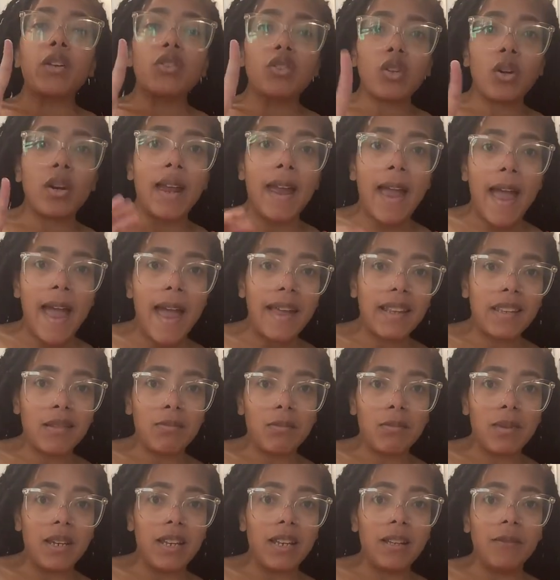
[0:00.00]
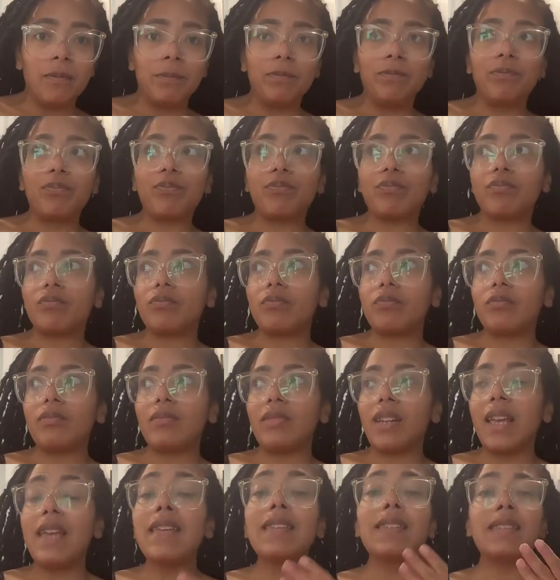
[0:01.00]
So they asked me
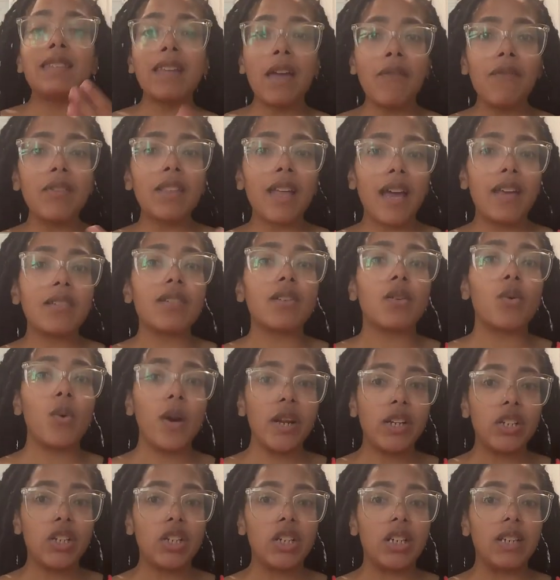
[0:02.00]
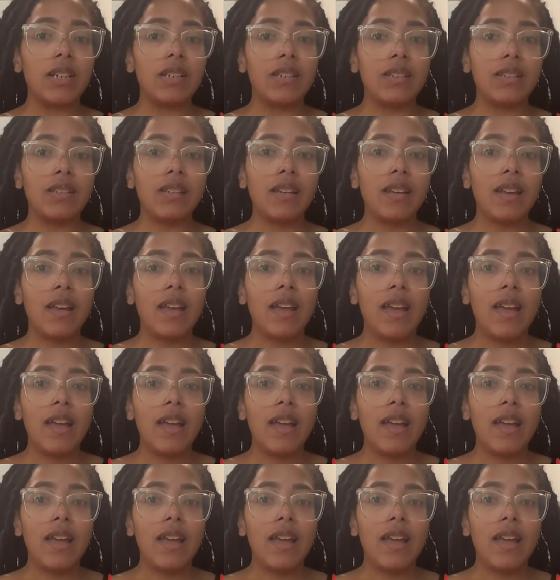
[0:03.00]
7,000 questions